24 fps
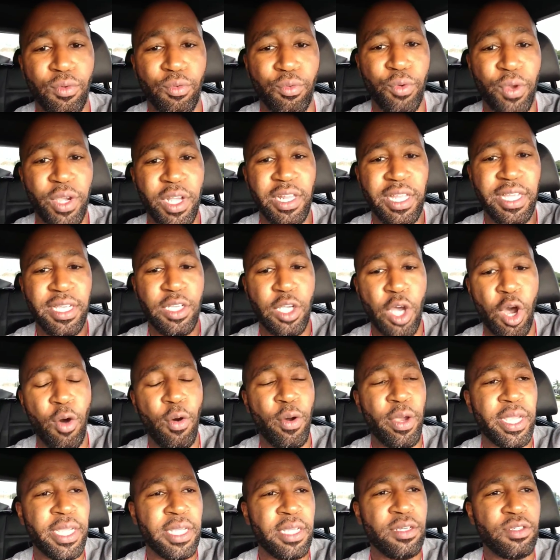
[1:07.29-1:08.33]
really
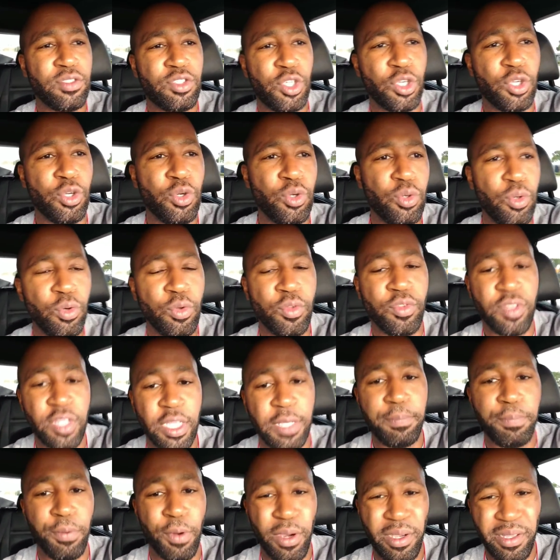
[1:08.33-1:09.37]
going to
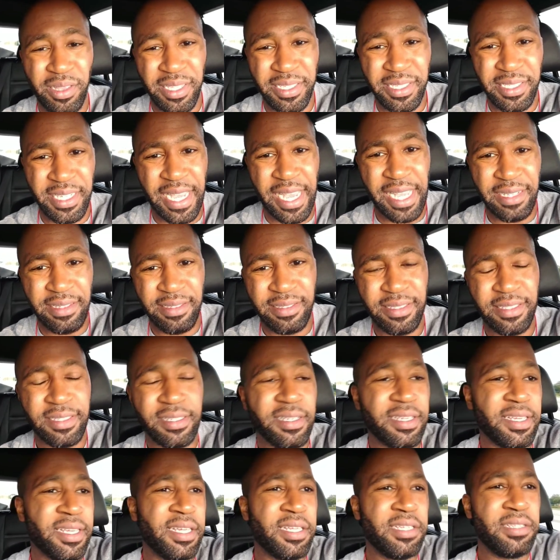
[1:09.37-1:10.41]
the Brooklyn Nets?
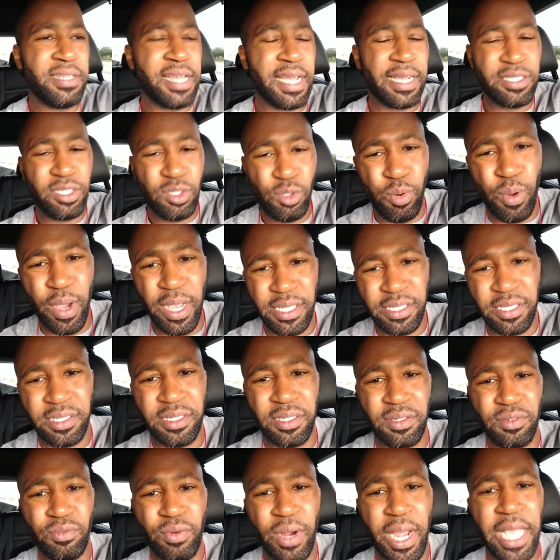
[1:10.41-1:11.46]
Next
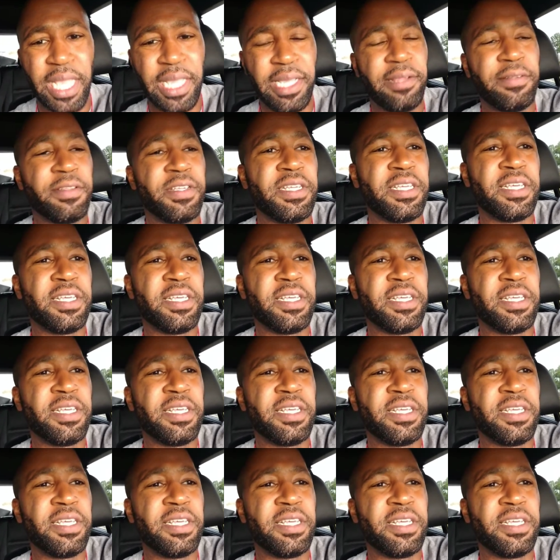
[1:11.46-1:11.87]
question, right?